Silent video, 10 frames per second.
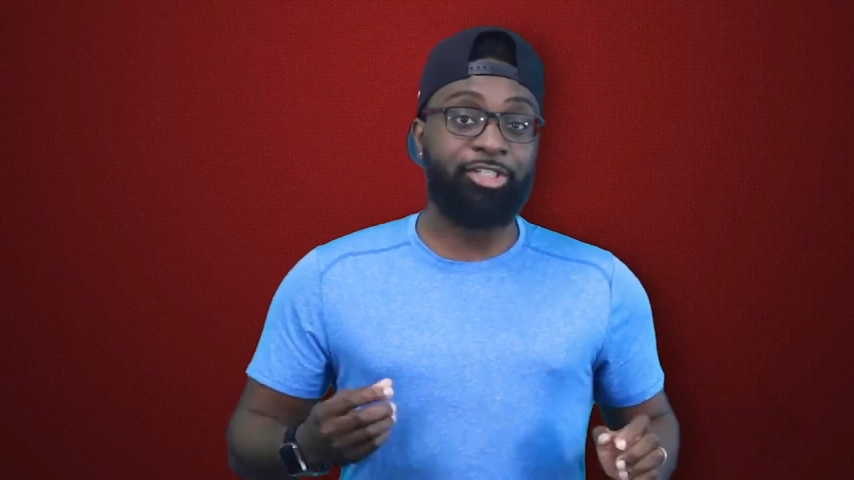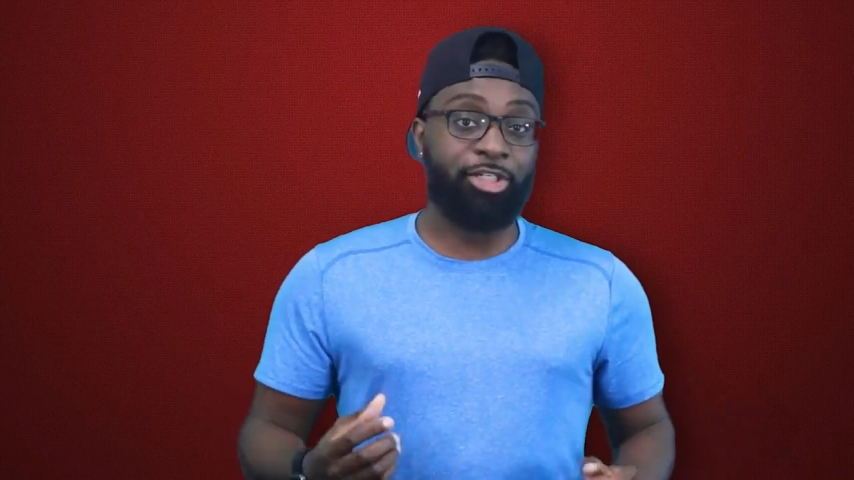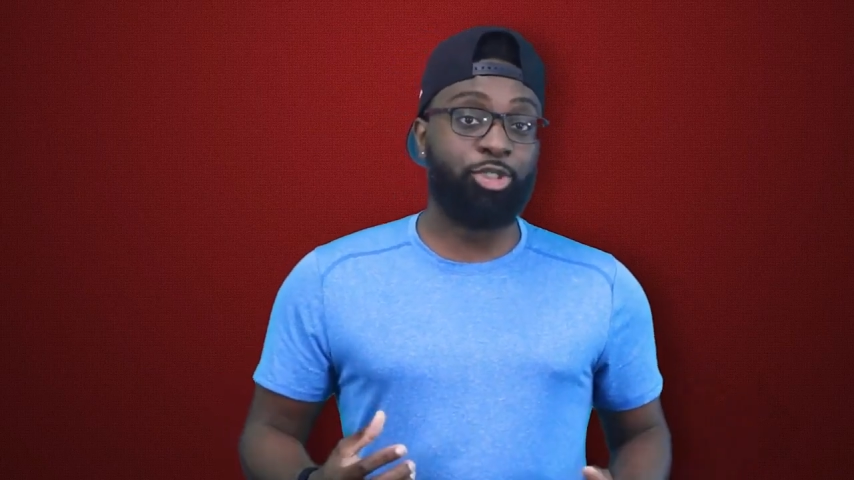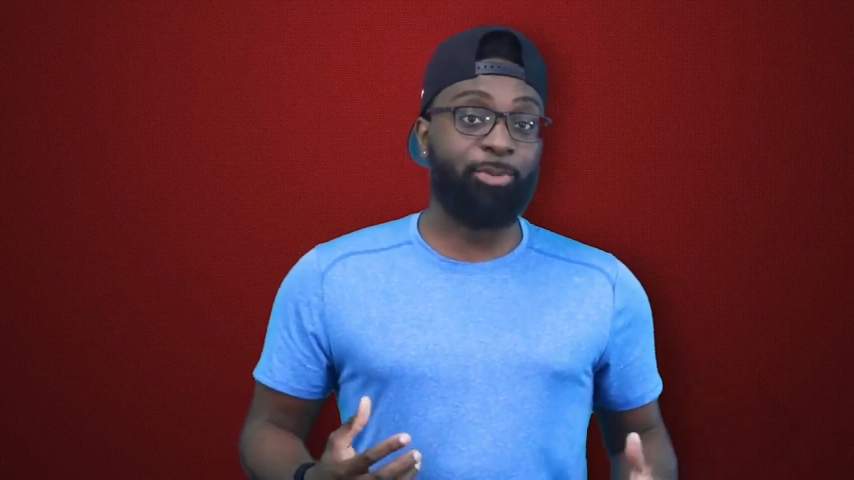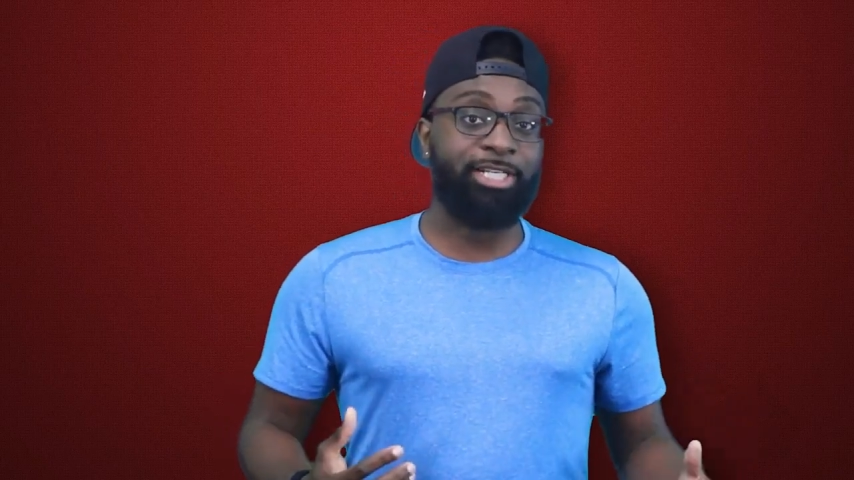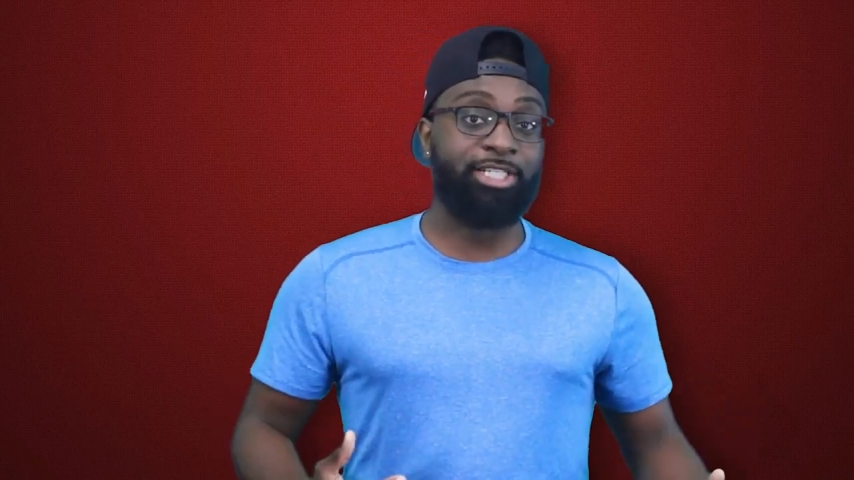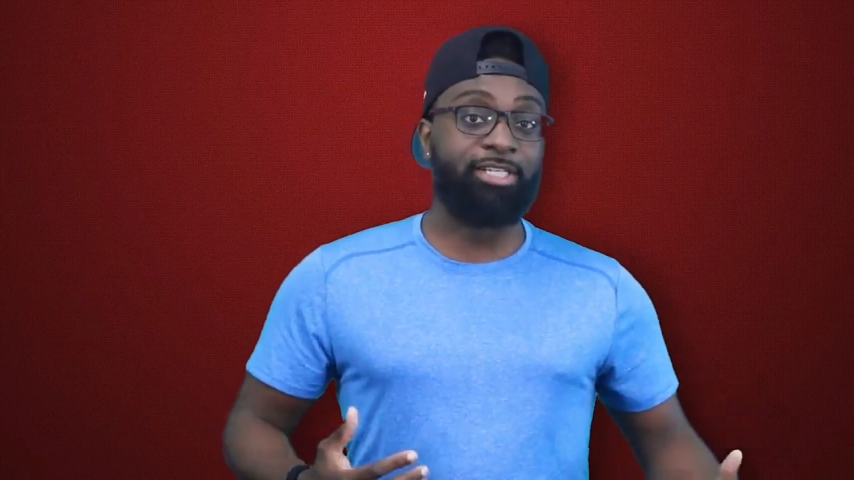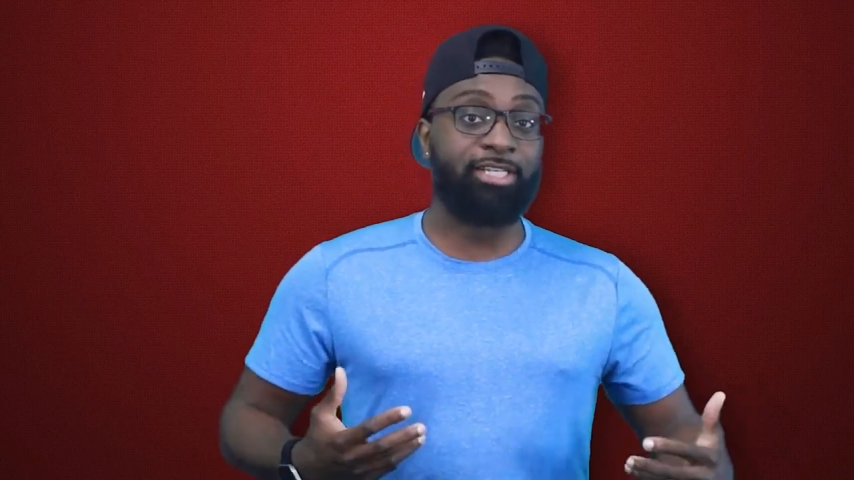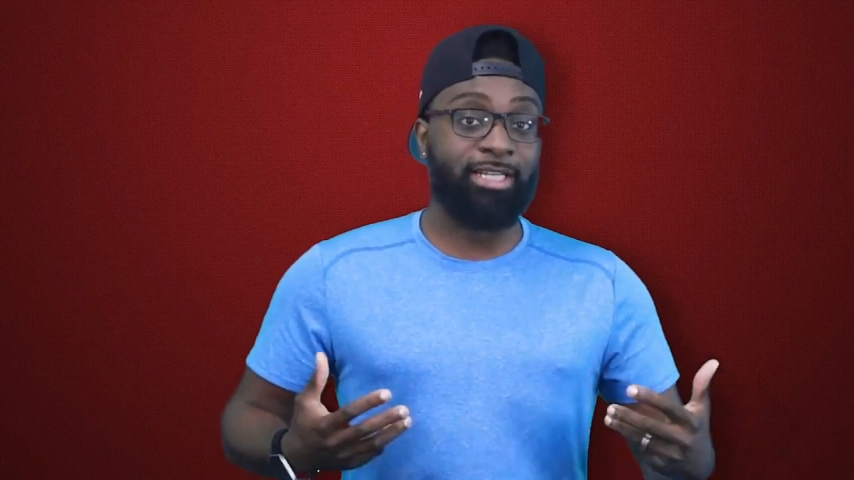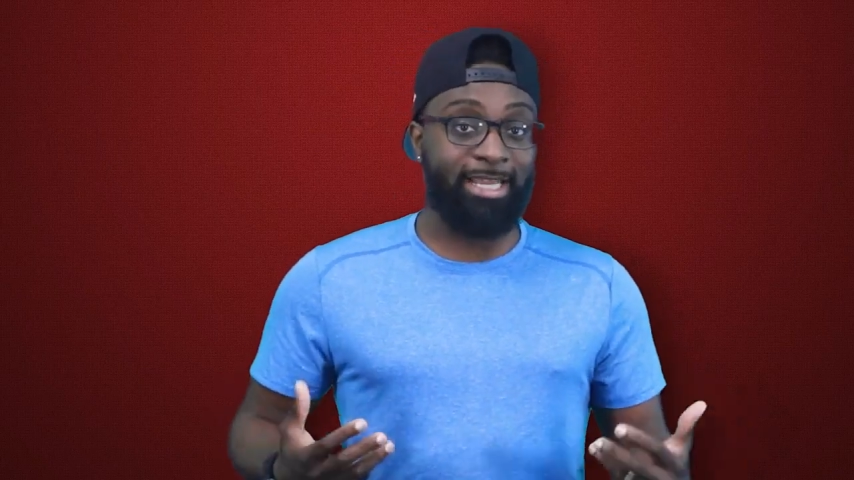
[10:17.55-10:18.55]

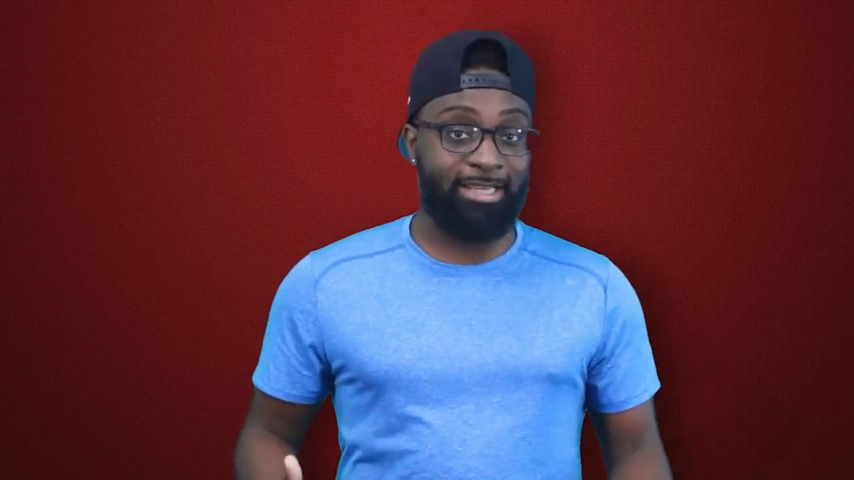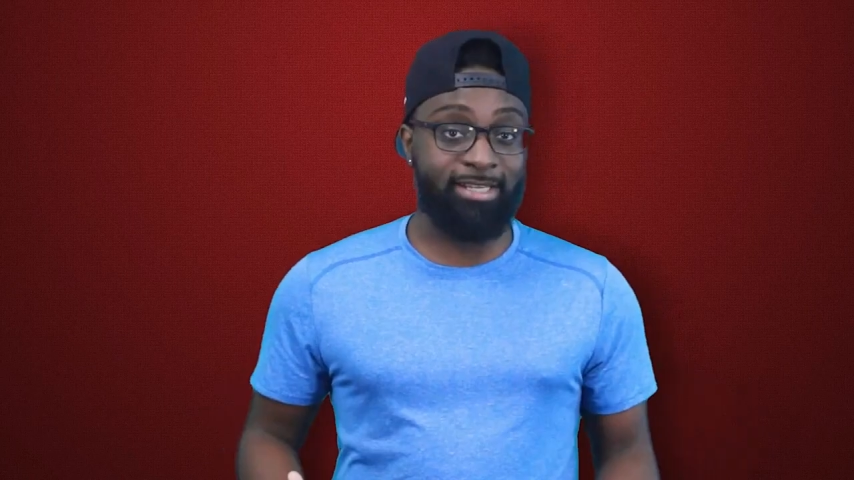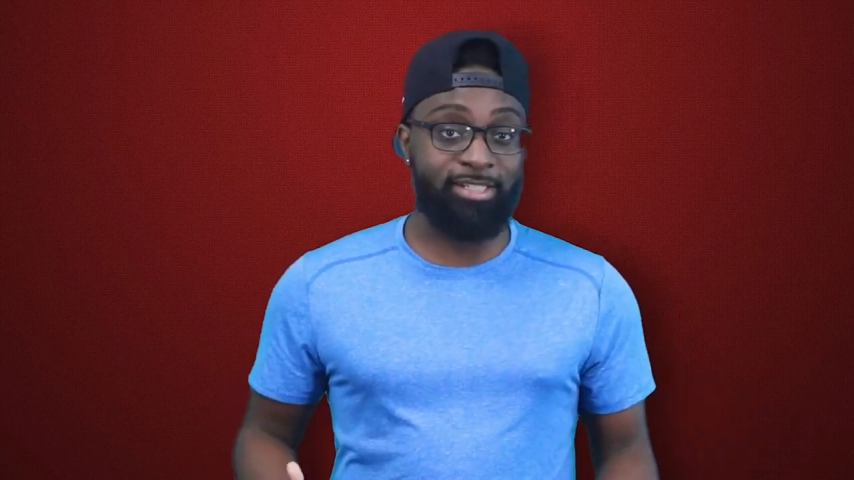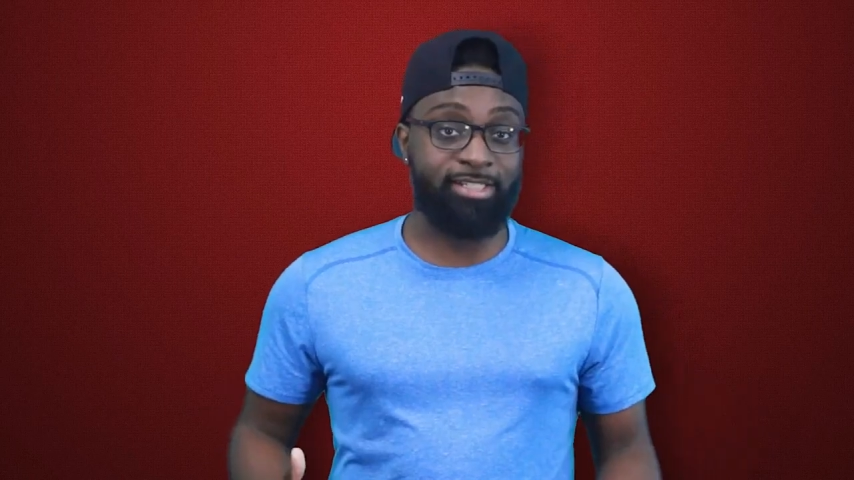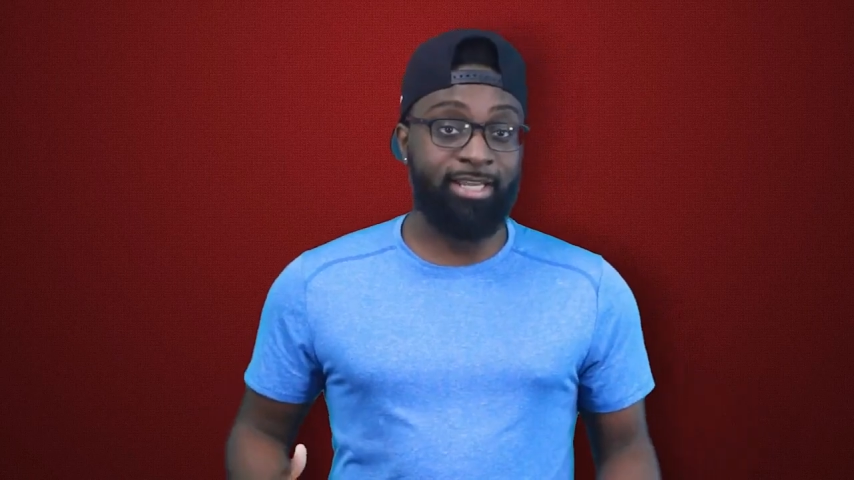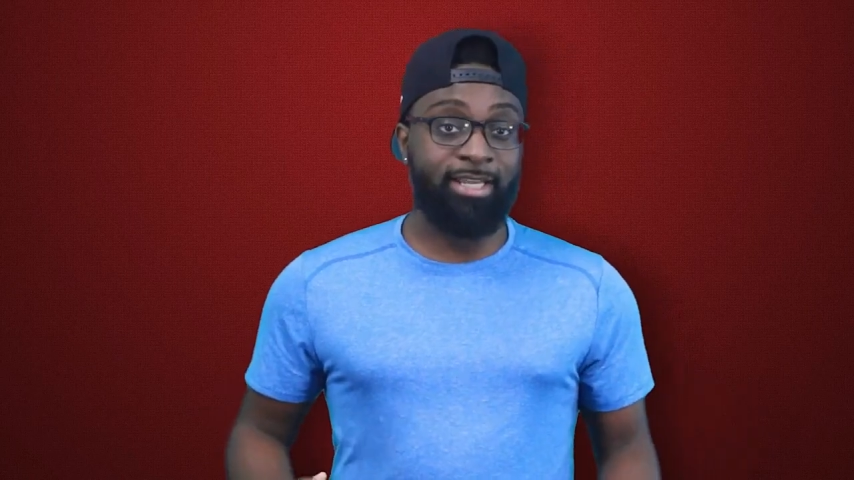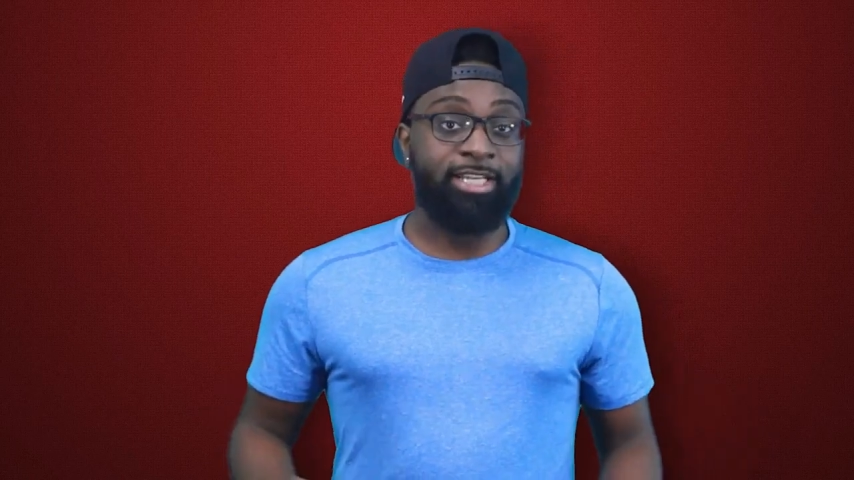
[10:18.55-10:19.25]
situations like this.